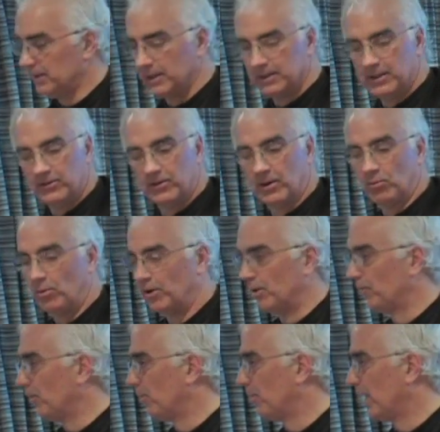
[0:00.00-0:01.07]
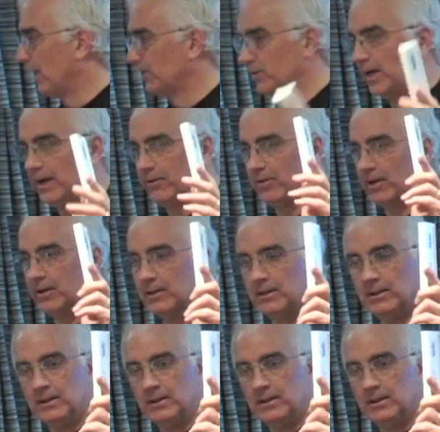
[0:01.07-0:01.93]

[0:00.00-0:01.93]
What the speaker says: And these are wonderful products. They have a